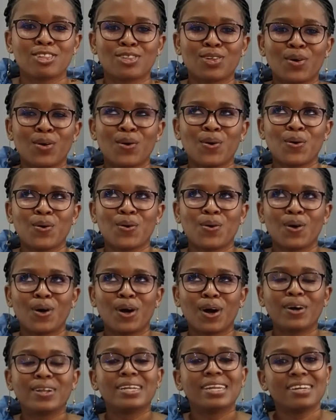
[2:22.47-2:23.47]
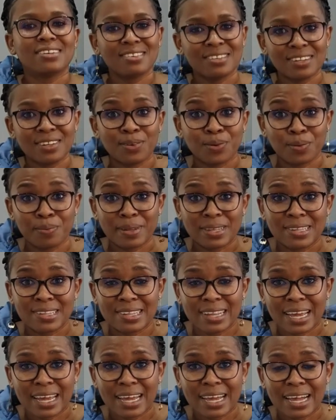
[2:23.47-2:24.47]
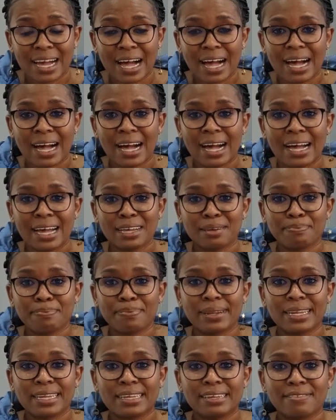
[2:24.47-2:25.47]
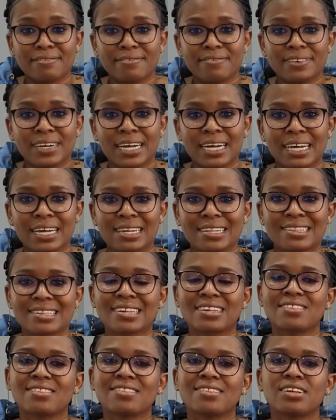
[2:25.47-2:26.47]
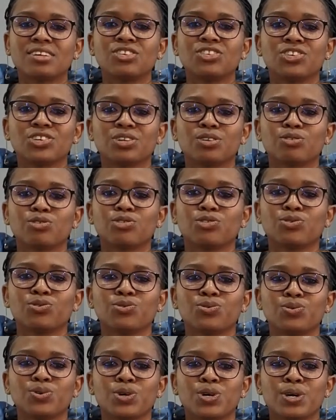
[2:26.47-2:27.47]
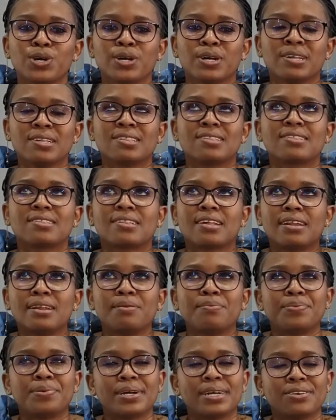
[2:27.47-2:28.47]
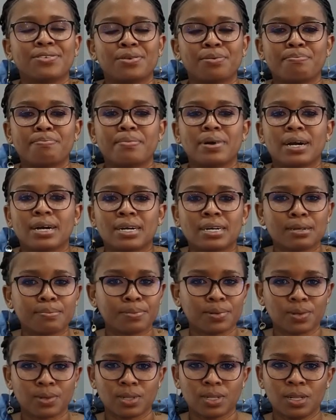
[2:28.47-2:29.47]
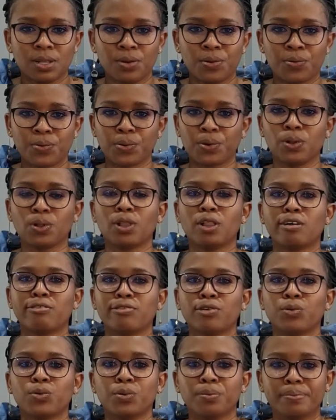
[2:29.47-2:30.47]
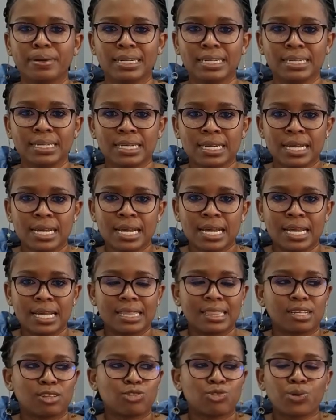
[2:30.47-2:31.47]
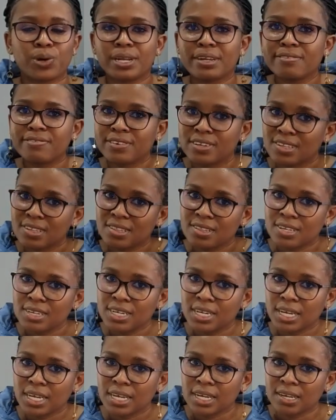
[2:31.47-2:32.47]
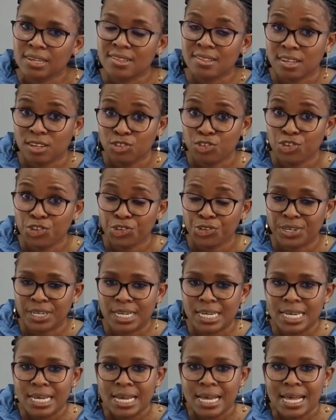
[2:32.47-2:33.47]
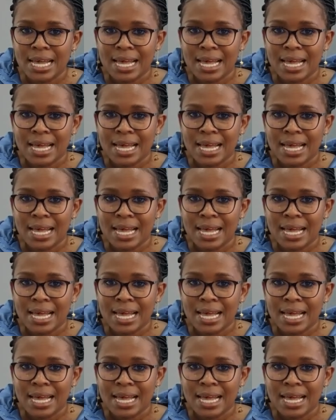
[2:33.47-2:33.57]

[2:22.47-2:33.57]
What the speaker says: So, on National Women's Day, I believe it's essential to celebrate the remarkable role of a woman in the 21st century